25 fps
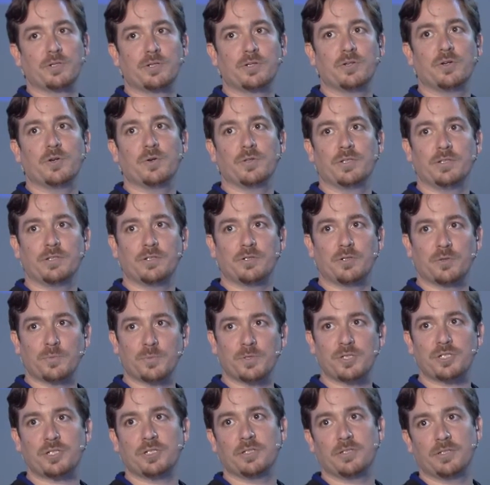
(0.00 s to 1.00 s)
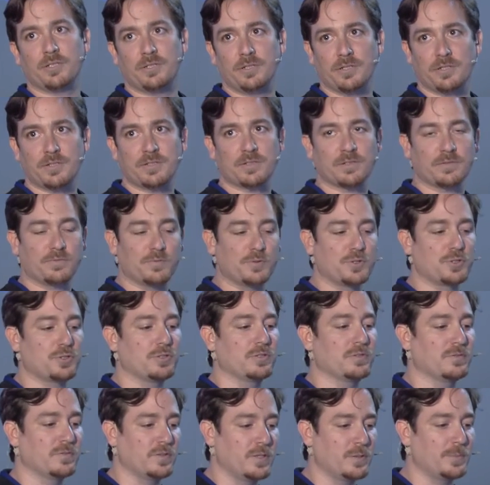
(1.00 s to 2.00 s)
their code in their own machine, they're using
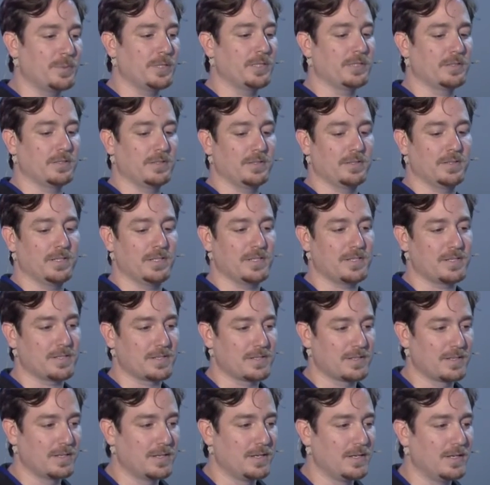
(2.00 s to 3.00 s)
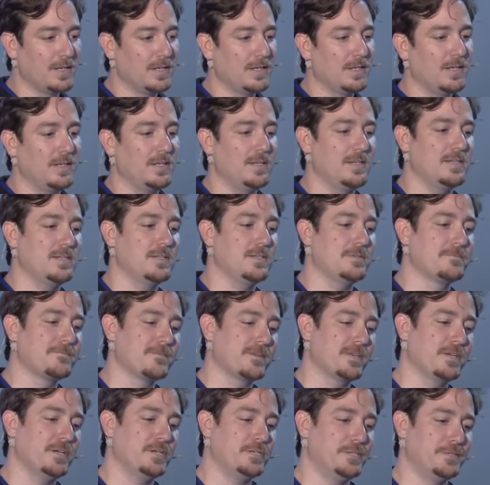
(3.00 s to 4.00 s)
virtual environment, and that's easy
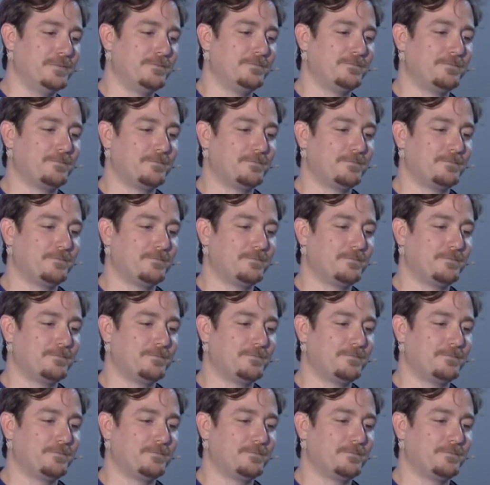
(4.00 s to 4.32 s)
error.